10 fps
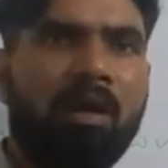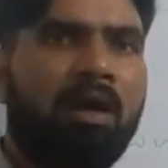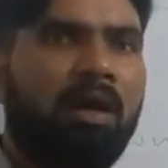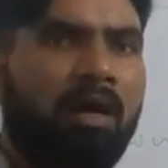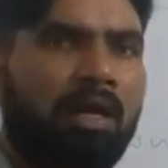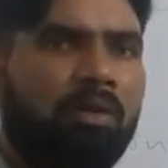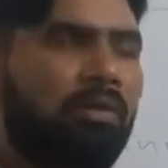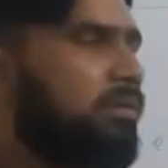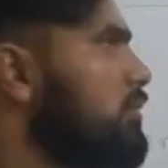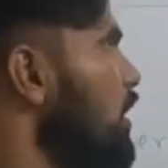
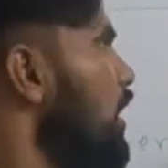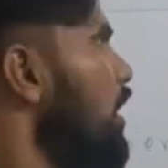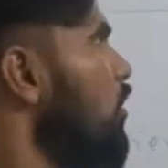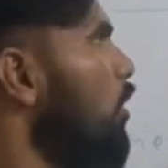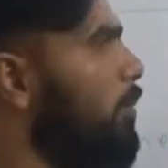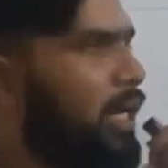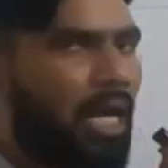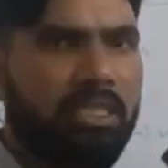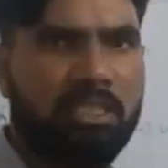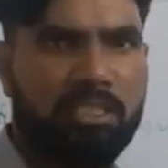Government
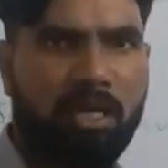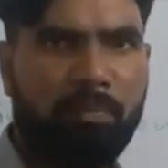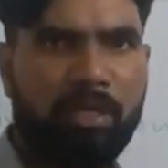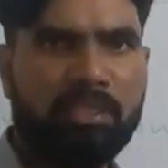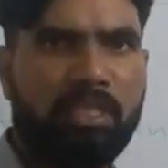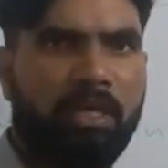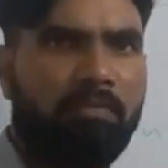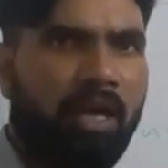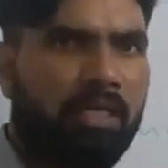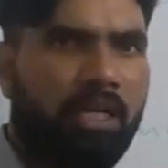has established a
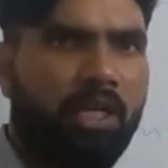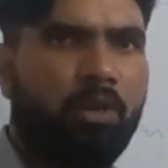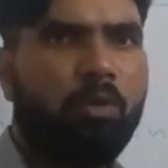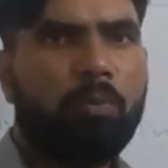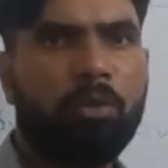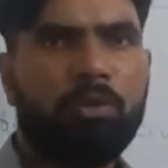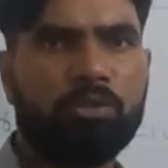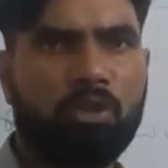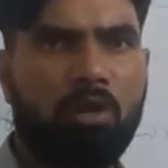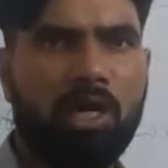factory to
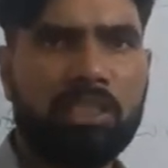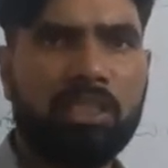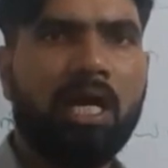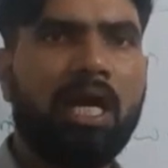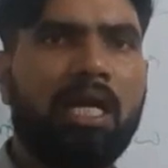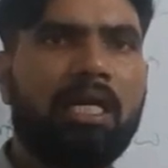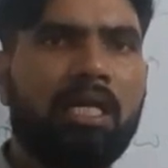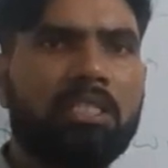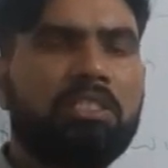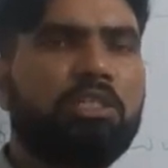produce cloth and it
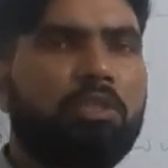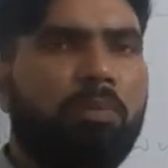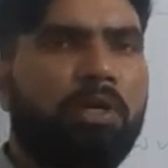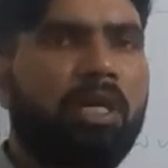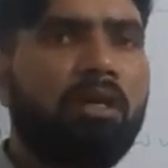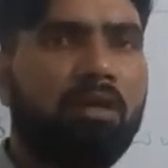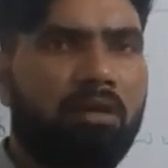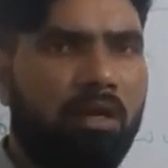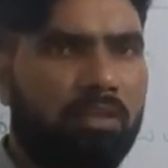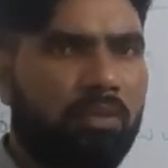is distributing
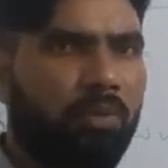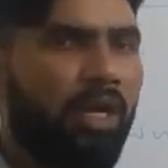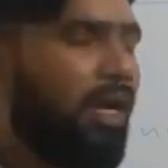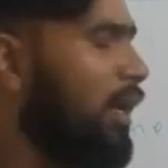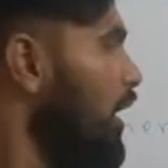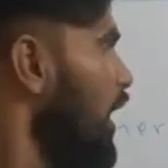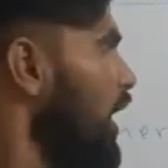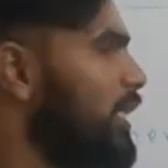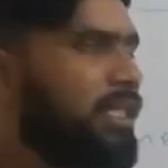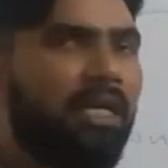cloth. Okay,
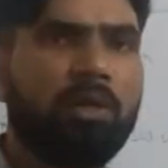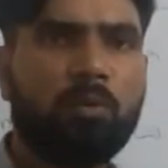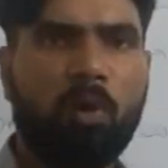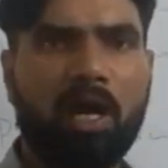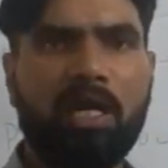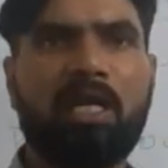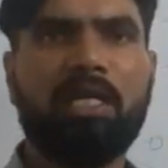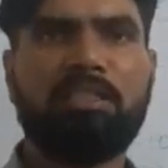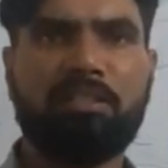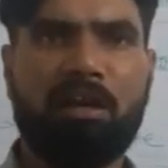here quality
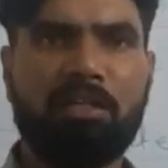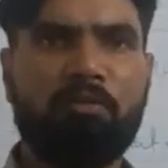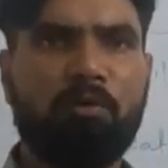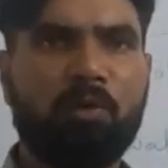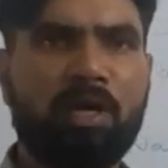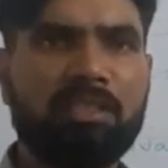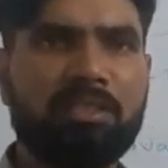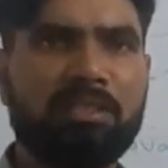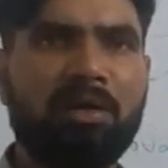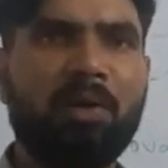is not the
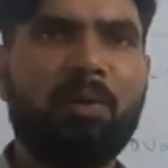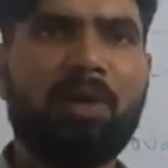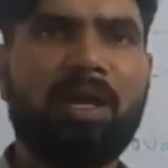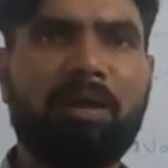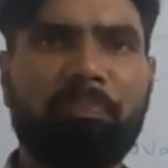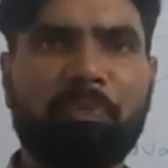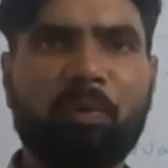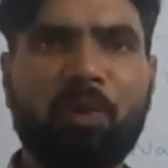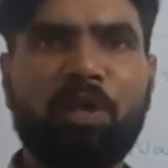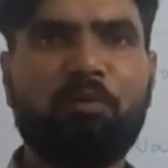focus. Okay,
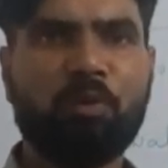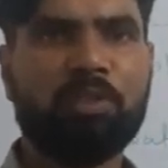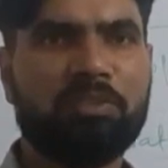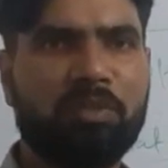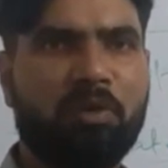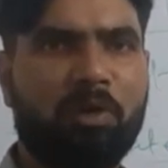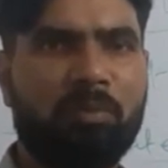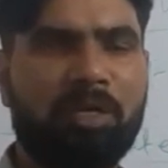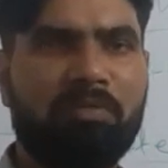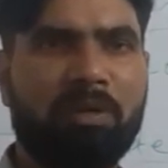only focus of the
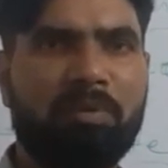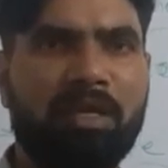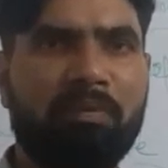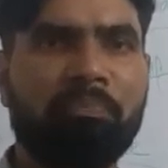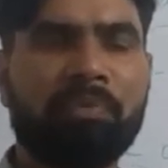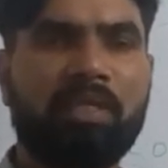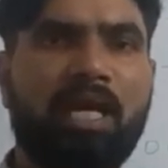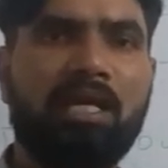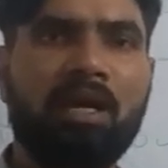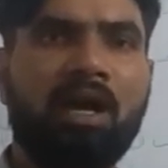government will be
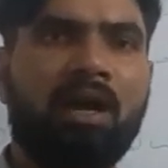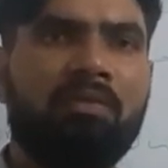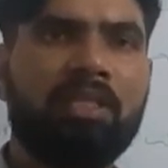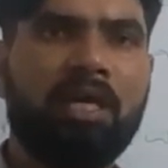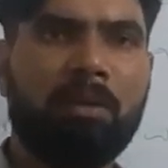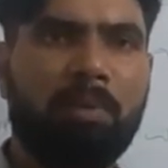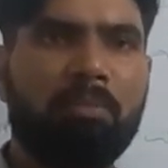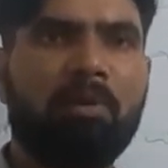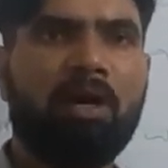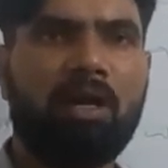that whether
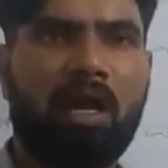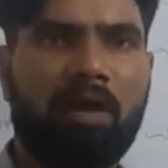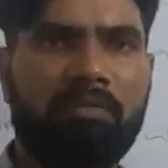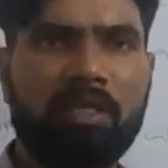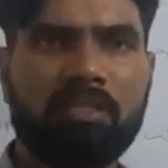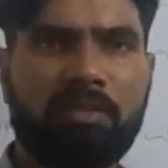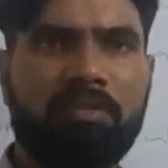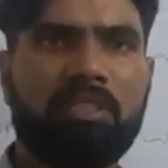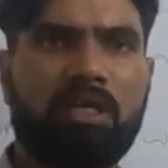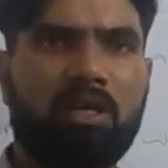people are having
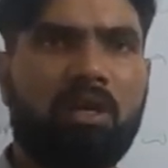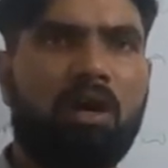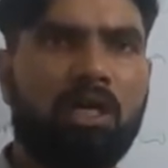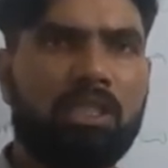sufficient cloth